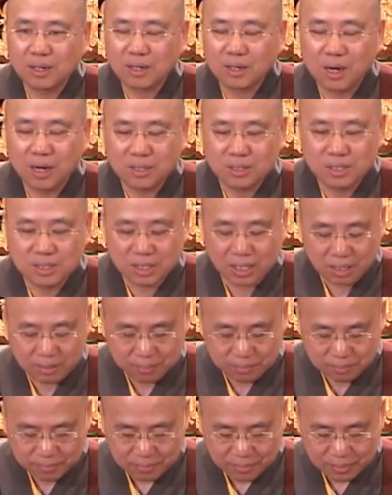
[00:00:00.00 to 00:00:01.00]

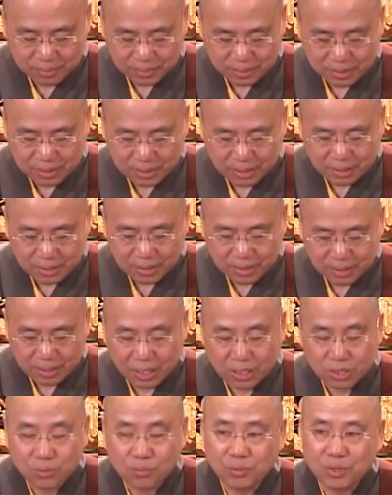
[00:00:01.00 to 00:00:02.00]
concept
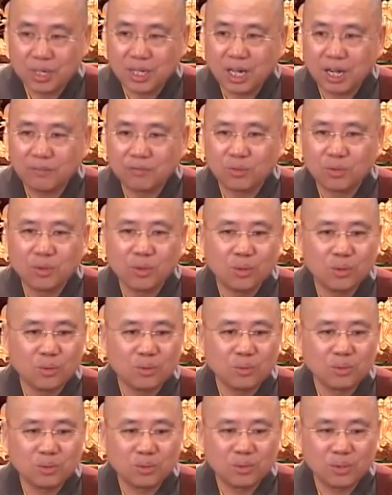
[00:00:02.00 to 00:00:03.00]
that you really have to
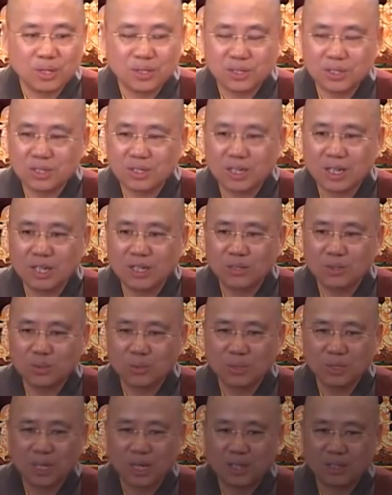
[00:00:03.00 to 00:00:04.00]
know to understand
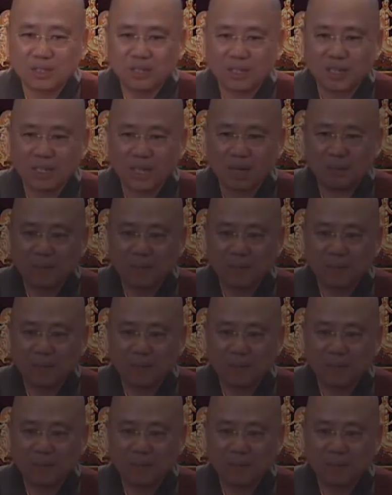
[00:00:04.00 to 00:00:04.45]
sunyata and